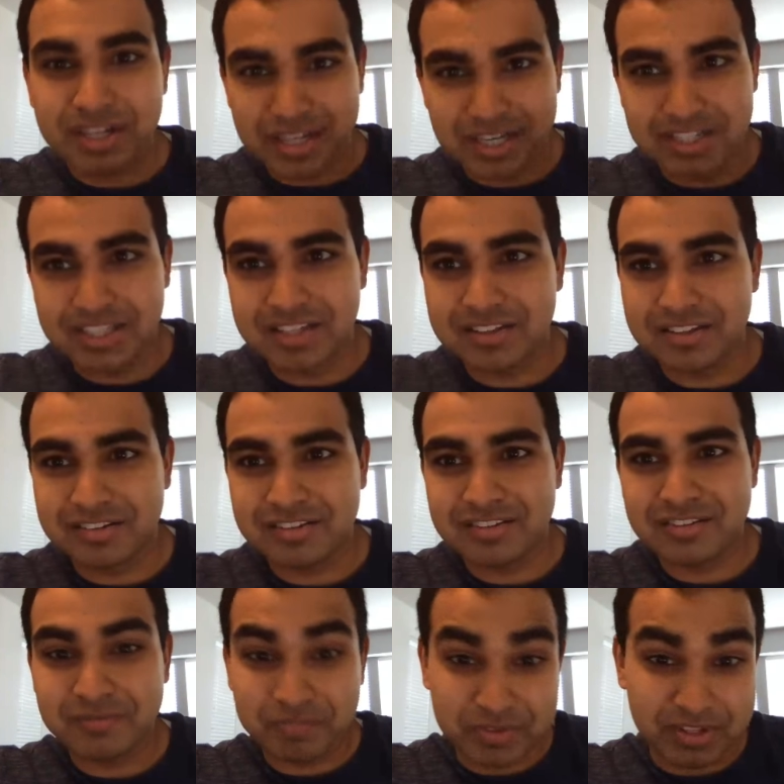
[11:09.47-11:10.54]
At least it's,
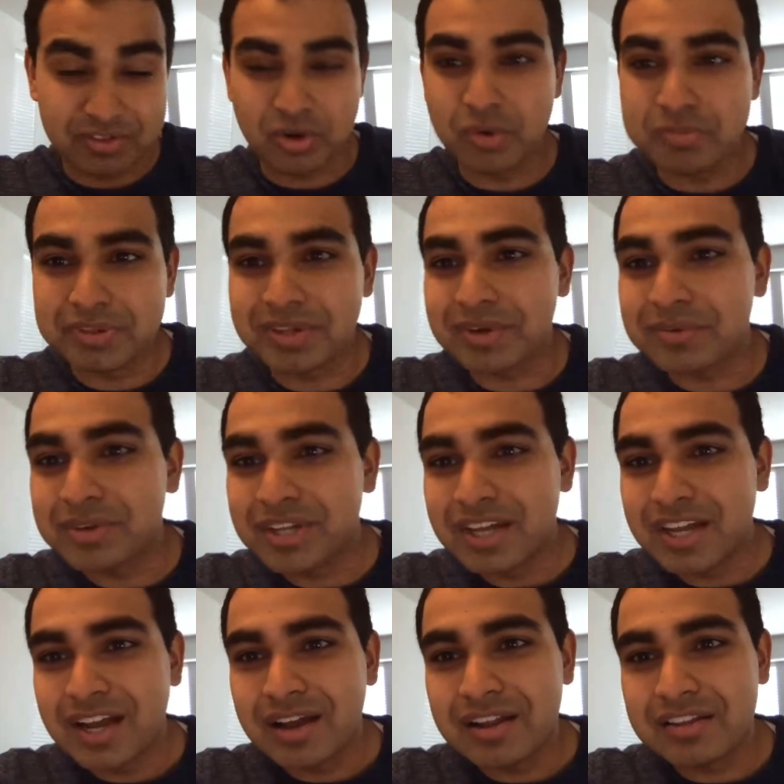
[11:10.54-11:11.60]
let's hope so
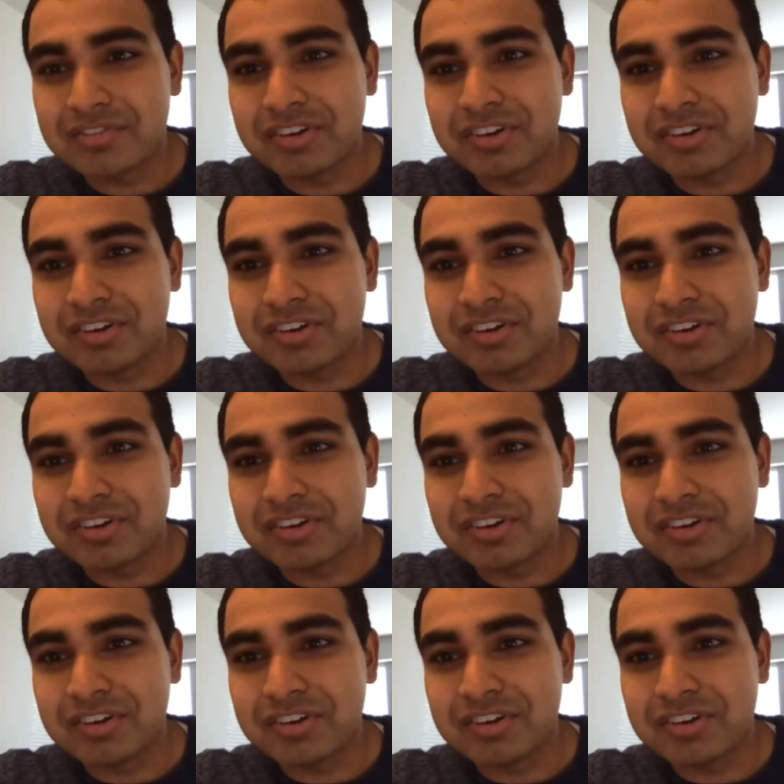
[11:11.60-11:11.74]
let's